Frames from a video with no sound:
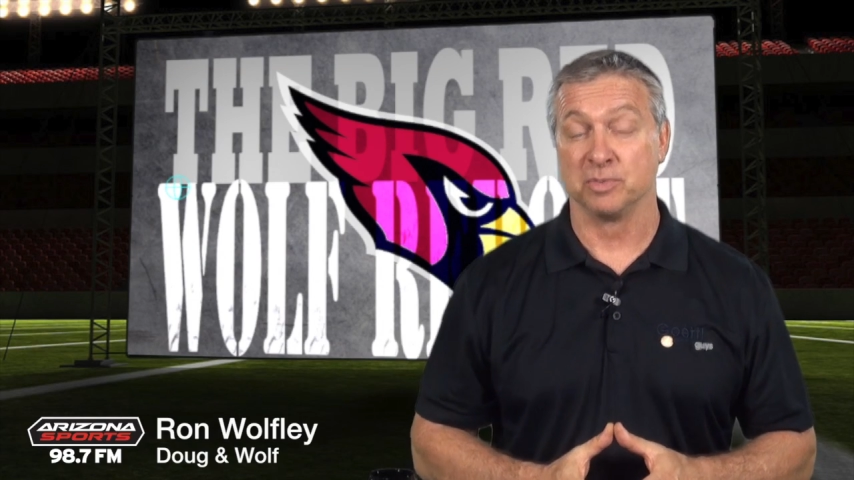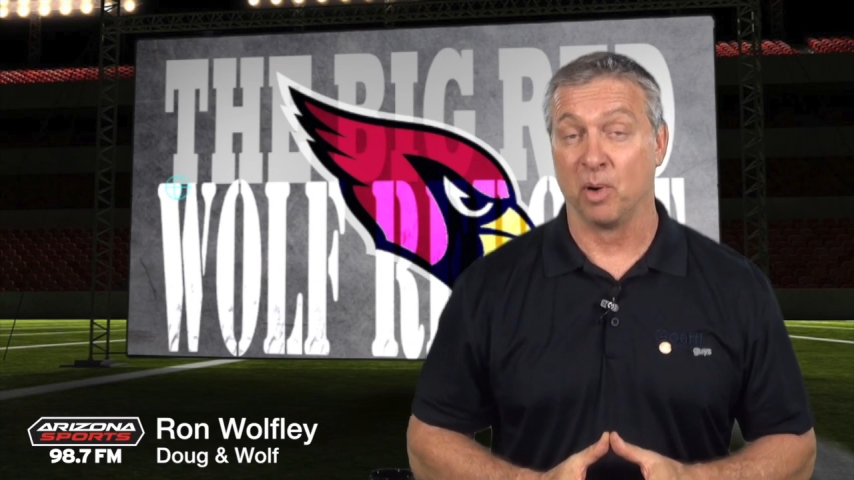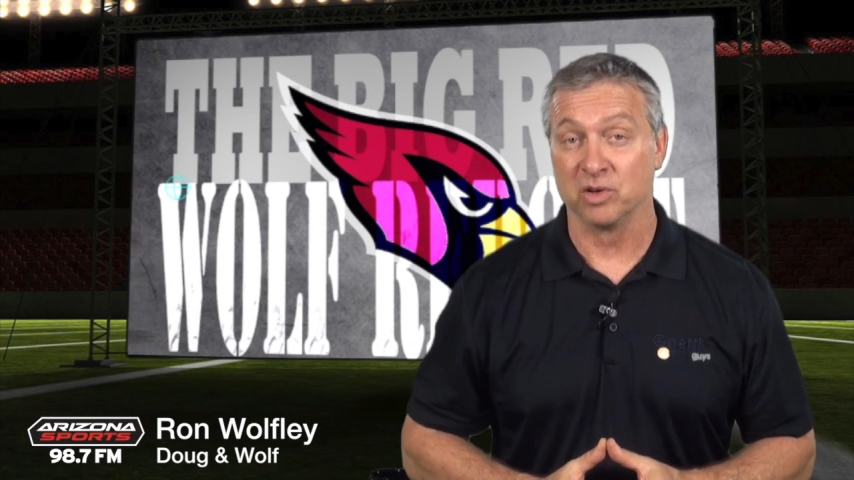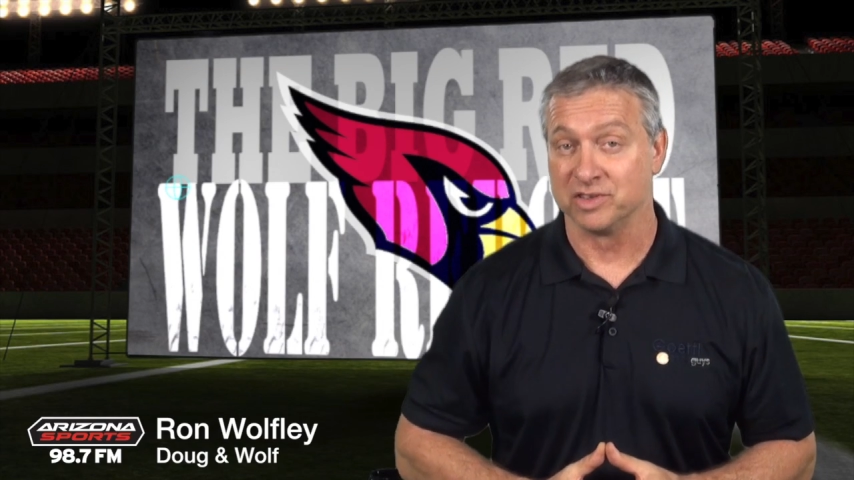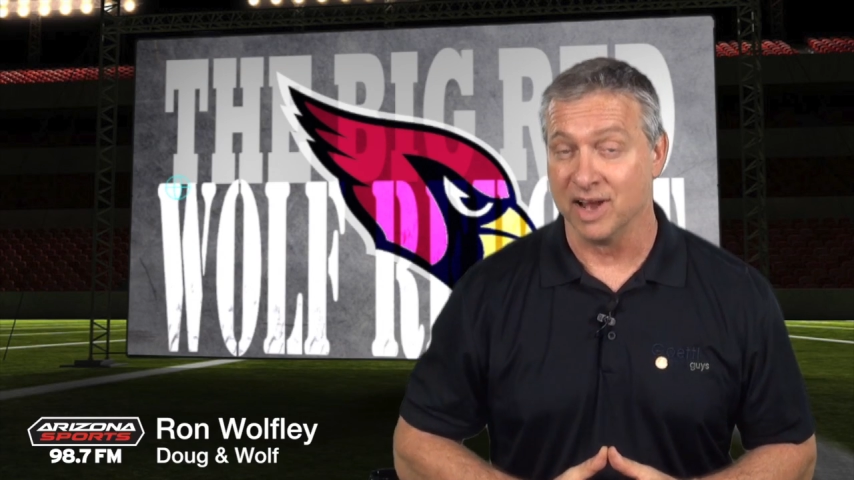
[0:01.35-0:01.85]

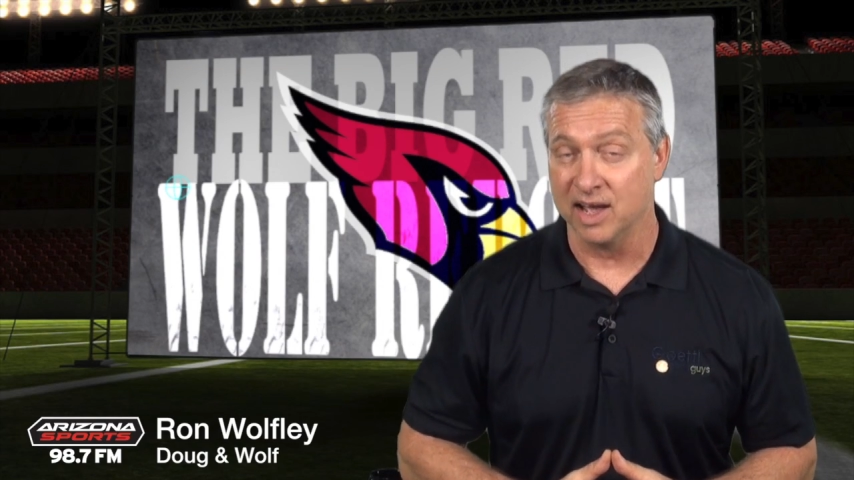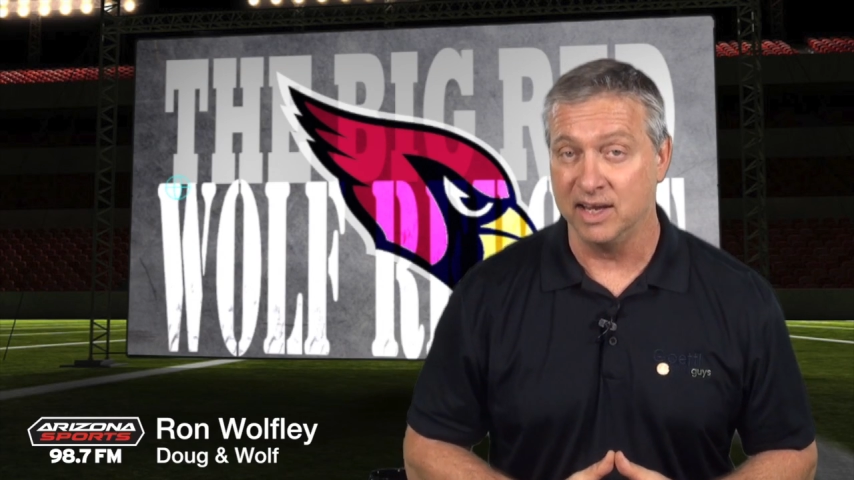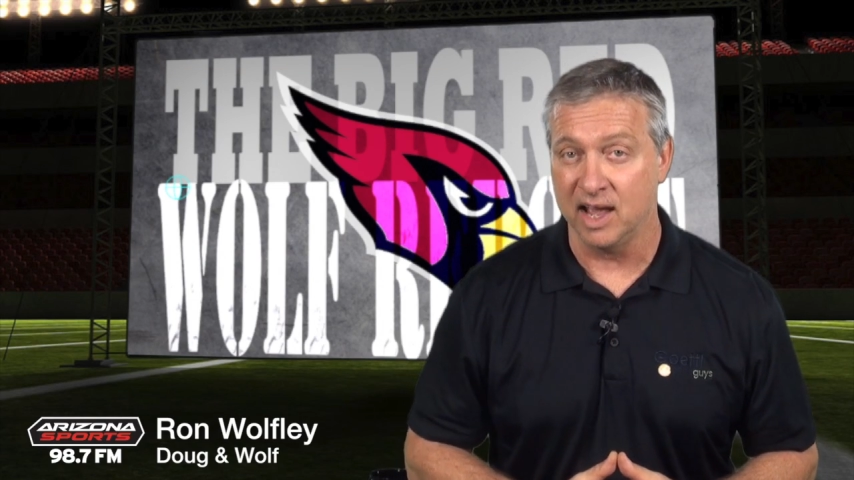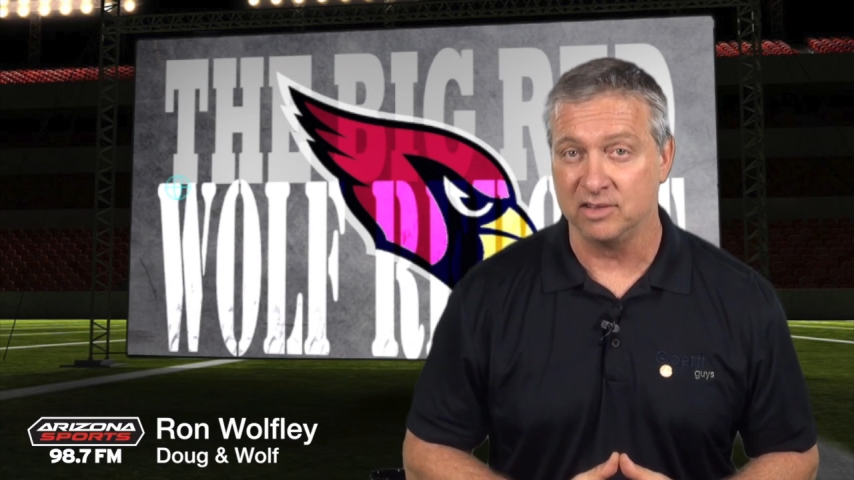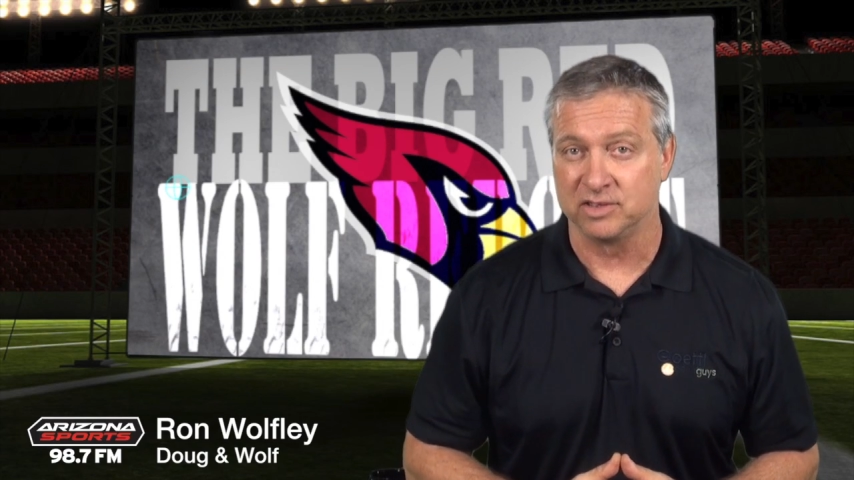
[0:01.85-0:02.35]
Sports
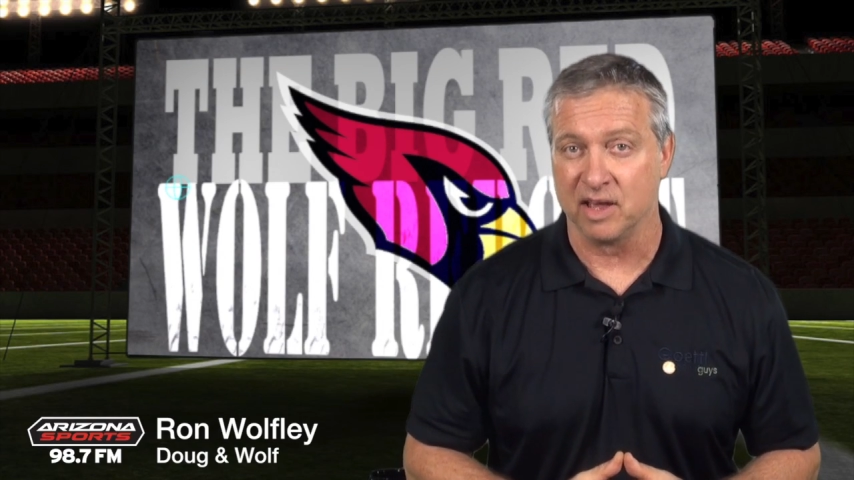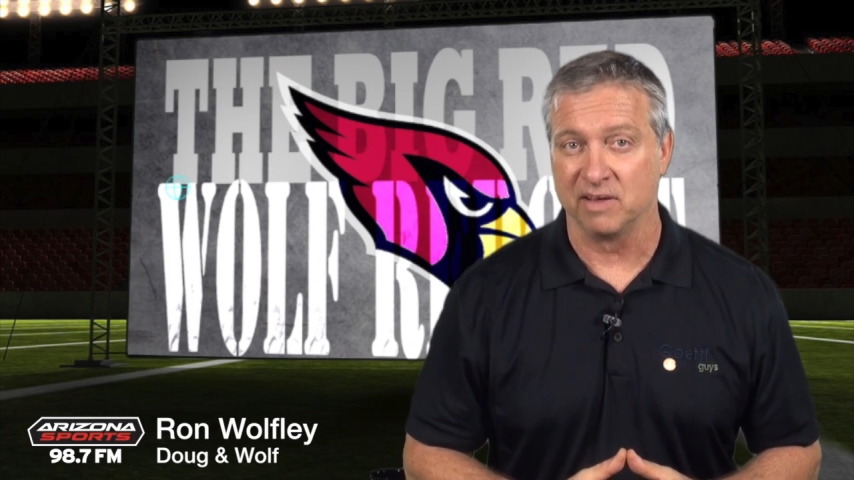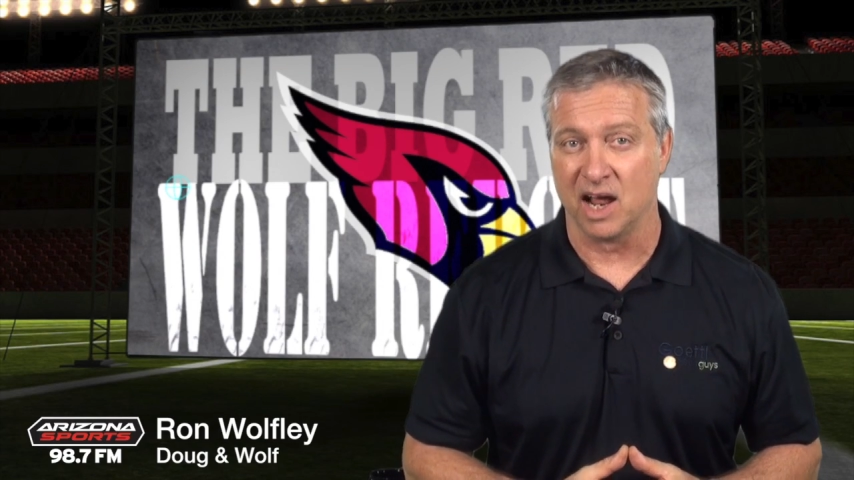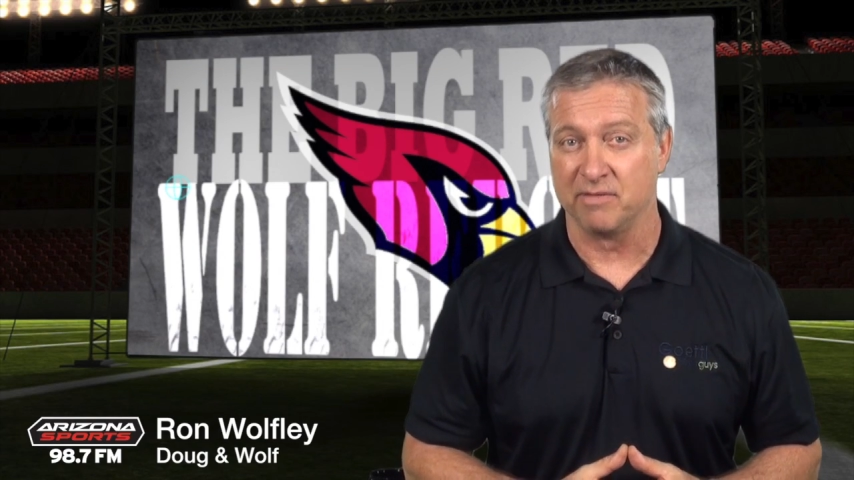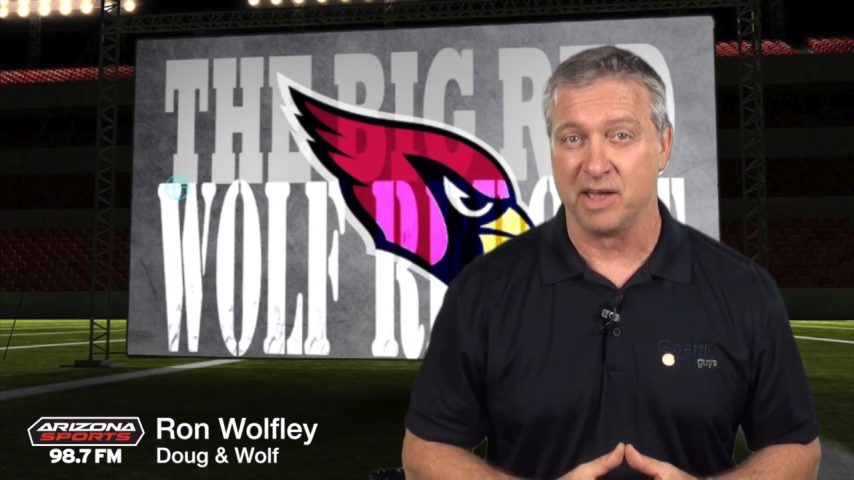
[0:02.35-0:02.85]
ninety-eight point
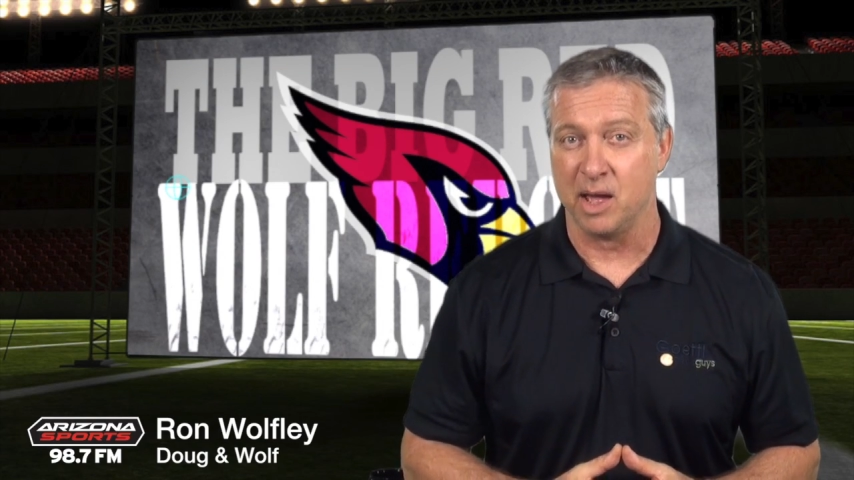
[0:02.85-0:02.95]
seven F